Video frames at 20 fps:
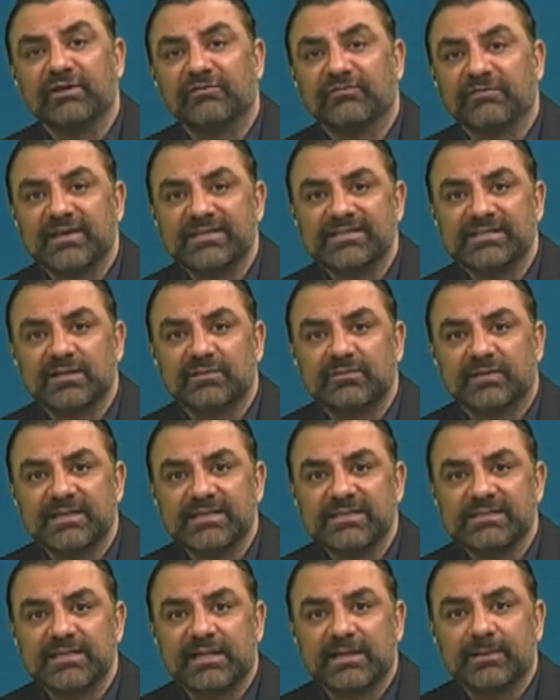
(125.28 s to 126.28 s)
in Afghanistan?
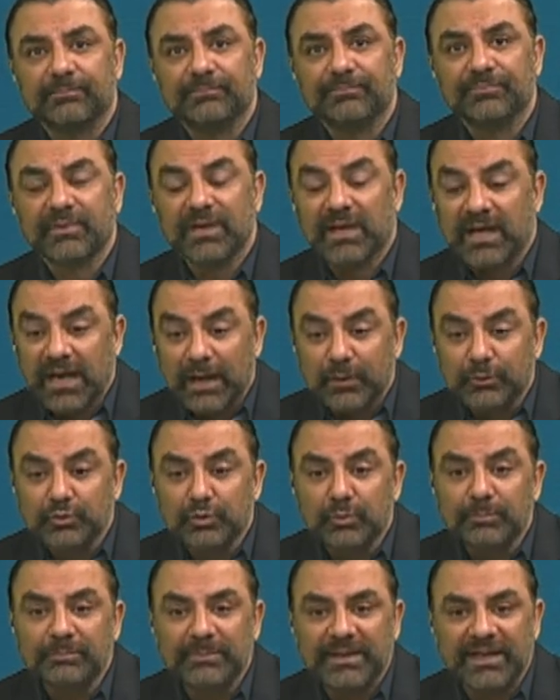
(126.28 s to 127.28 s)
How to
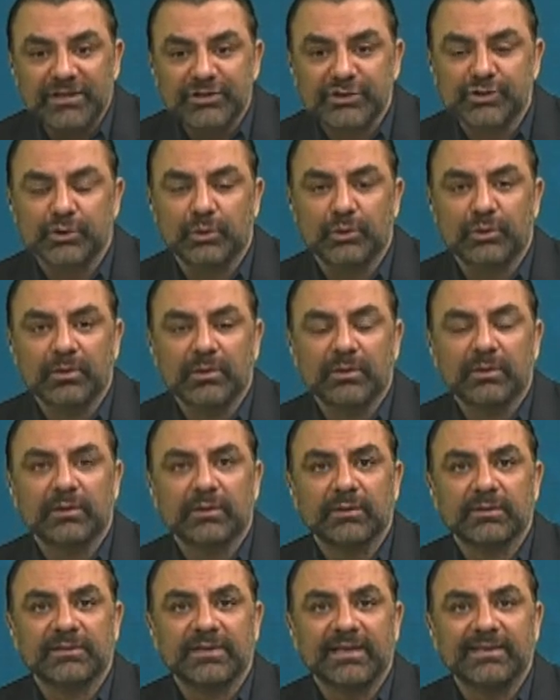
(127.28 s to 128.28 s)
make sure
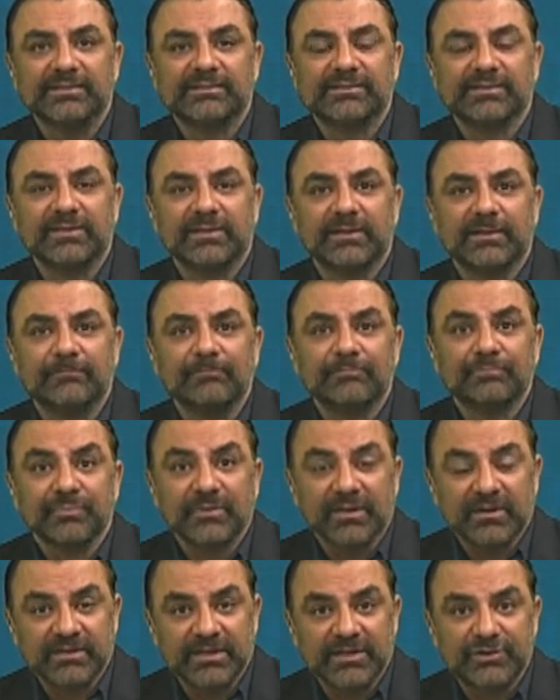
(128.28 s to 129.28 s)
that there
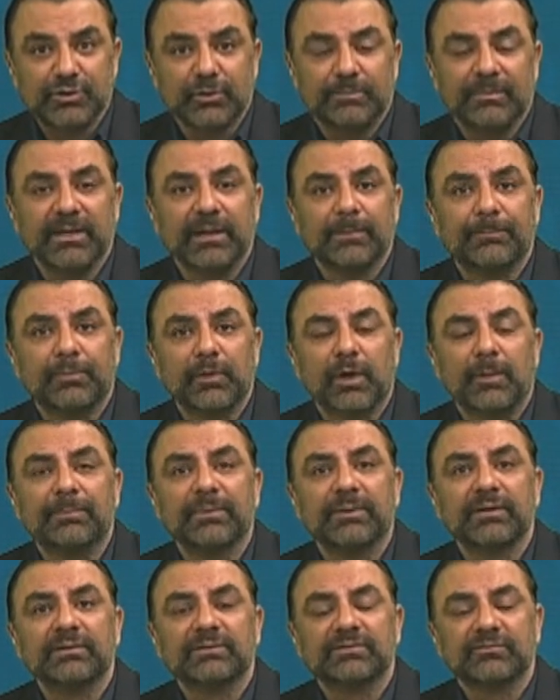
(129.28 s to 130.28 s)
should be a proper,
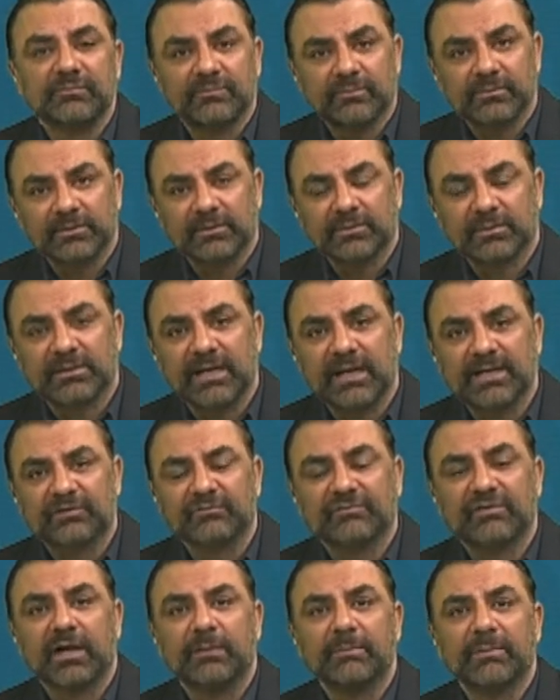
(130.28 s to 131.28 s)
the kind of
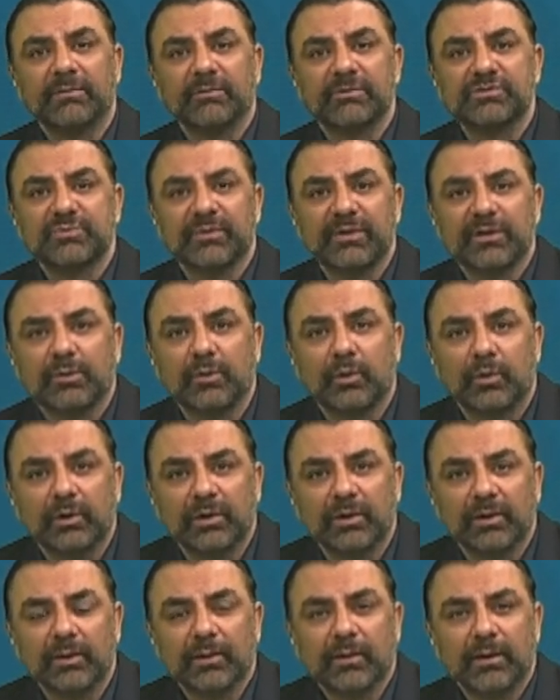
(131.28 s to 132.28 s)
government which we call
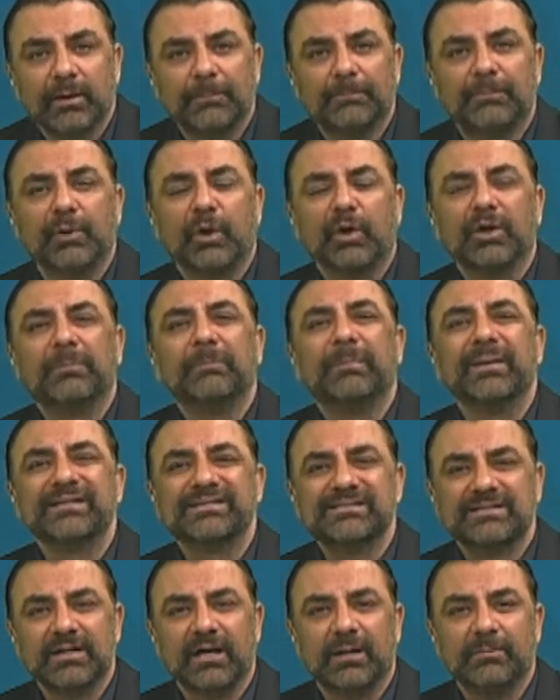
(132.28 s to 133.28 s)
a broad-based
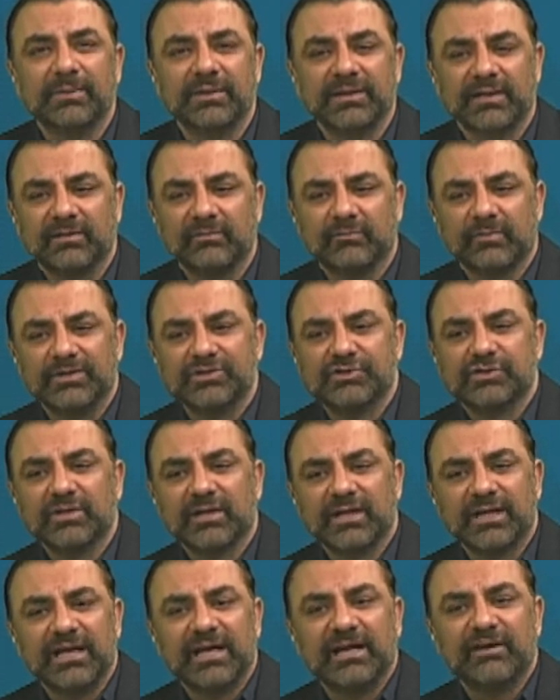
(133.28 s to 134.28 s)
government, in which
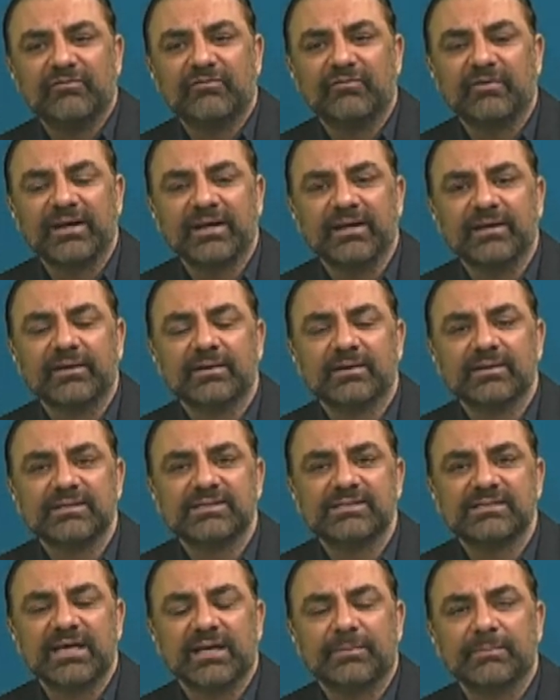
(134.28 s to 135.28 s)
every
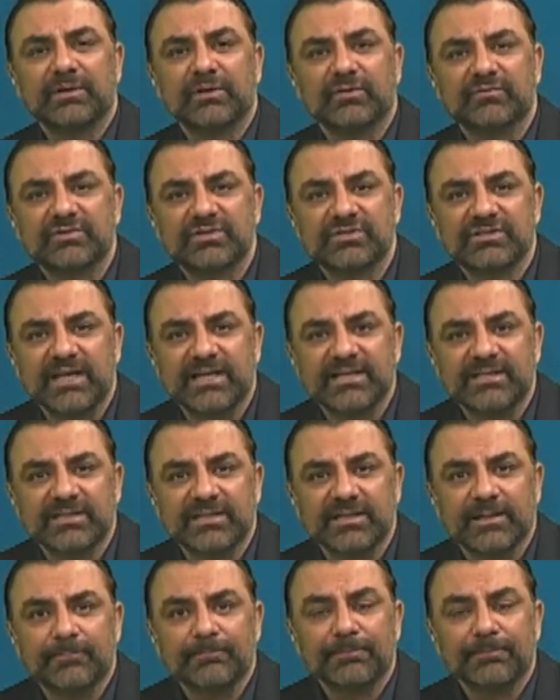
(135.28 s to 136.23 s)
segment of society, or